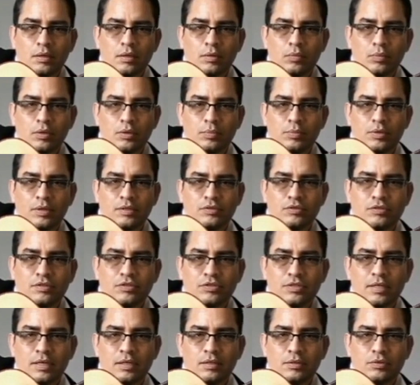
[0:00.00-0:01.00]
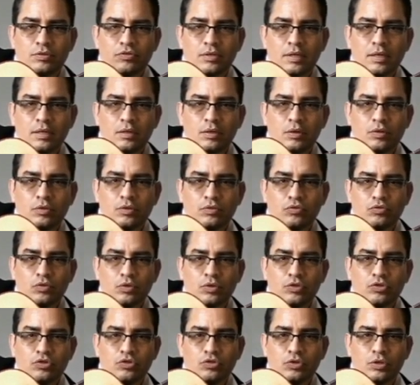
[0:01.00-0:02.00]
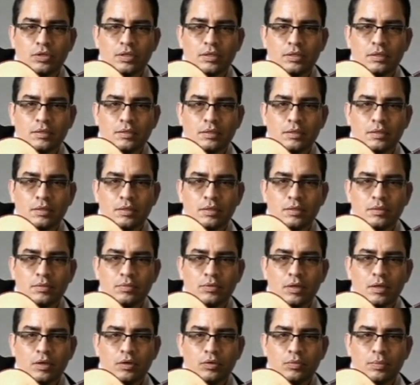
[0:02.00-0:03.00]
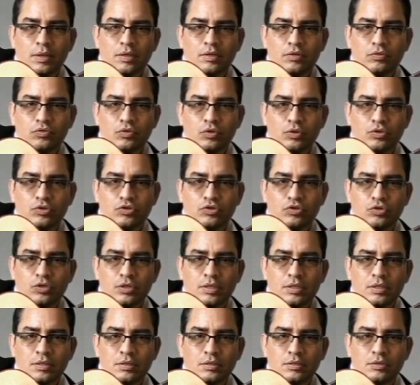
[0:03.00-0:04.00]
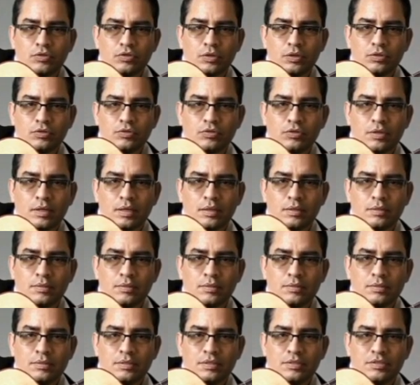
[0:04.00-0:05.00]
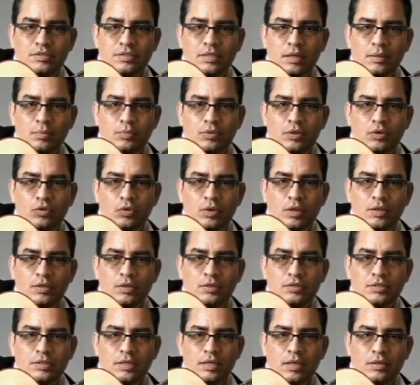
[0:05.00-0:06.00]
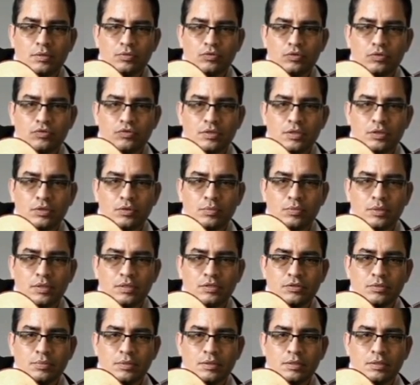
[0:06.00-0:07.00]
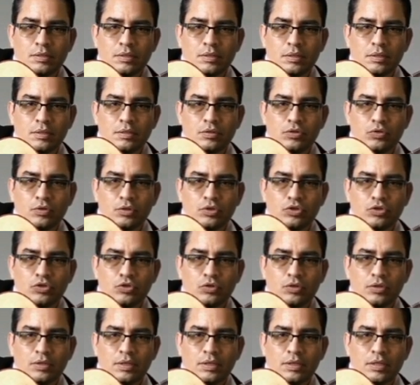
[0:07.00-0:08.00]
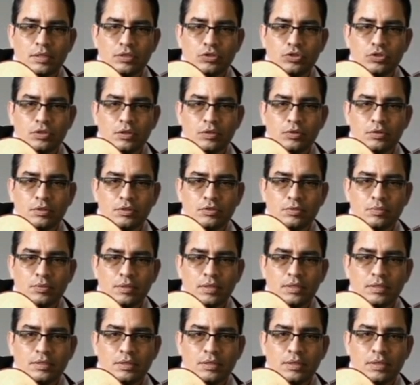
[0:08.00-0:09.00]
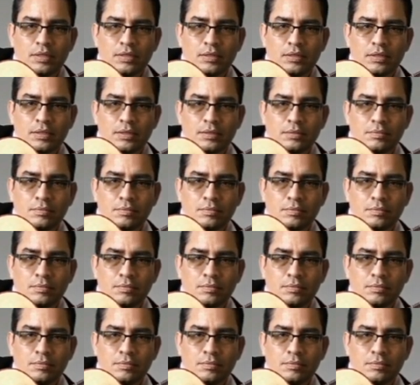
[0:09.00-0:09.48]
we press the 2nd fret on the 4th string, followed by the 4th string, 3rd fret. This step requires careful finger placement to ensure that each note is played cleanly.